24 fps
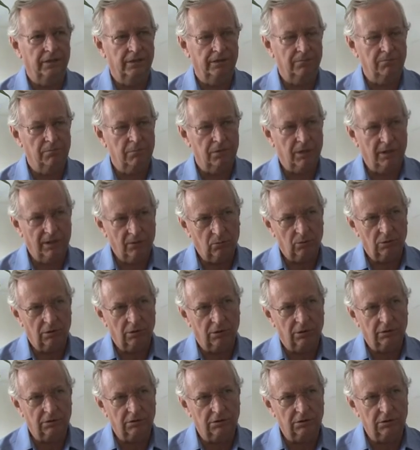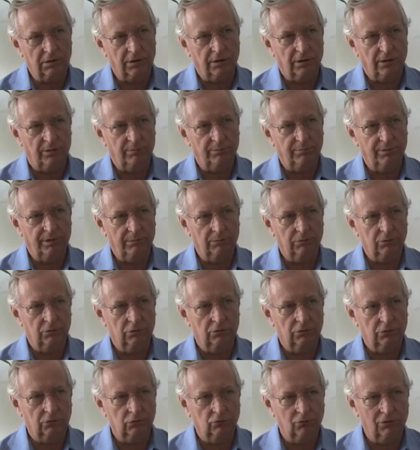my work is to help people
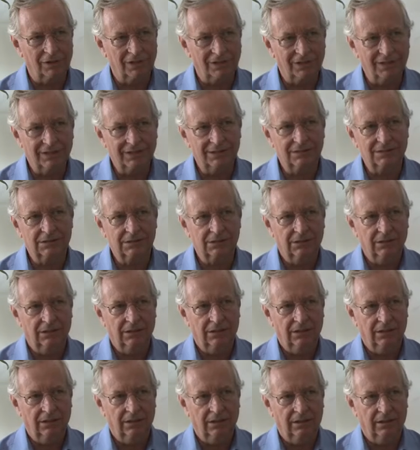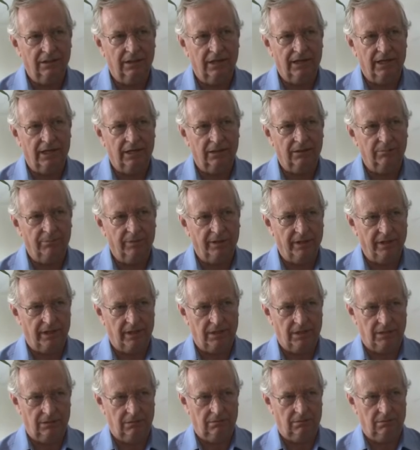to release that
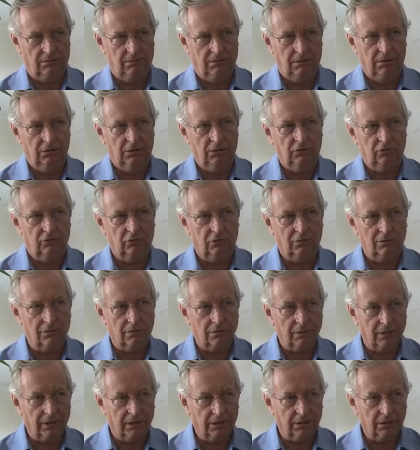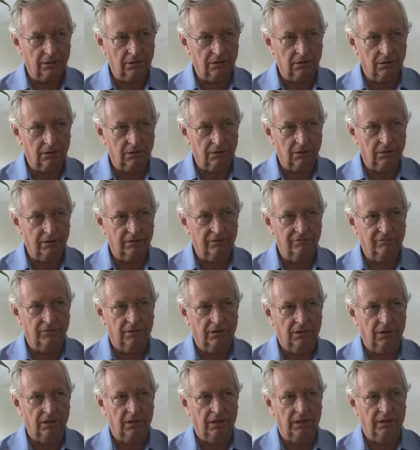pain so that they can live
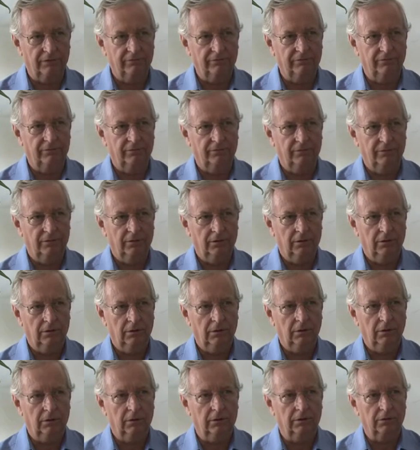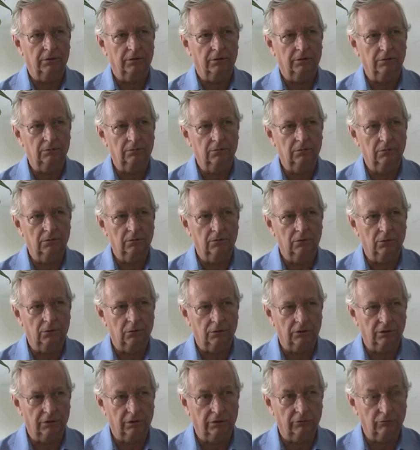a life
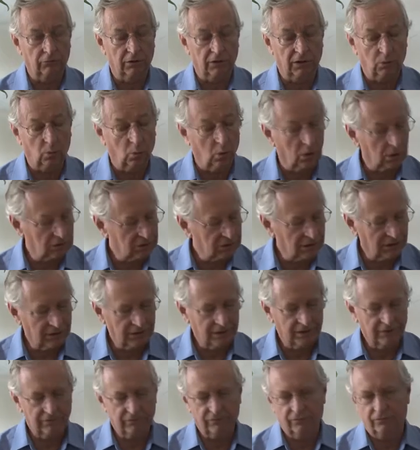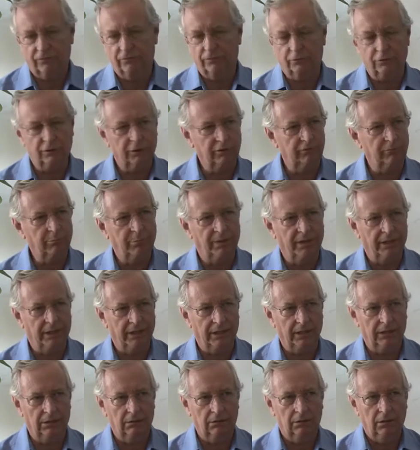that they really want to live, free of
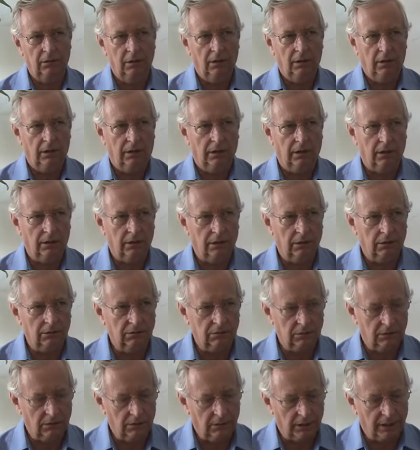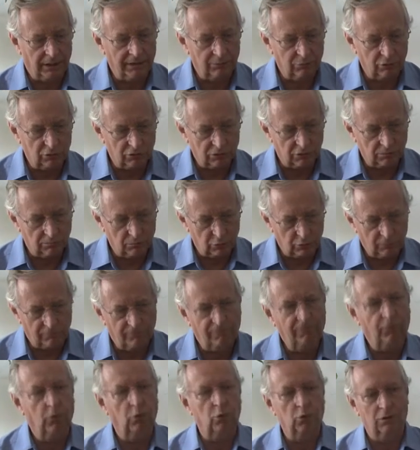pain, and able to move
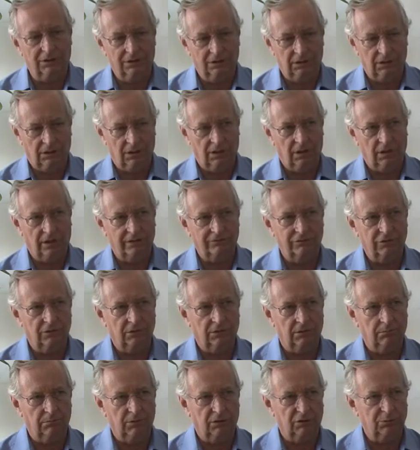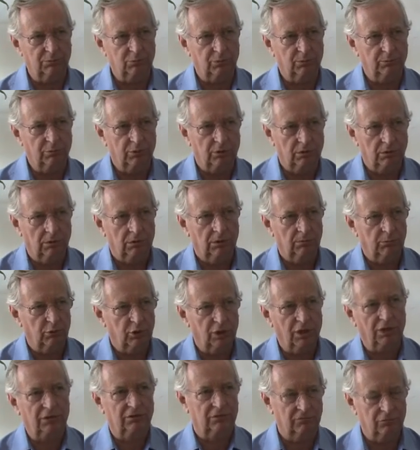forward in their lives in a much more
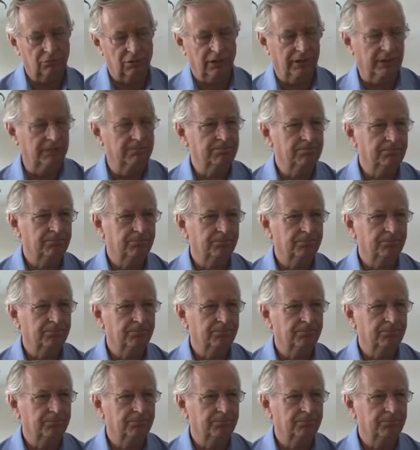productive way.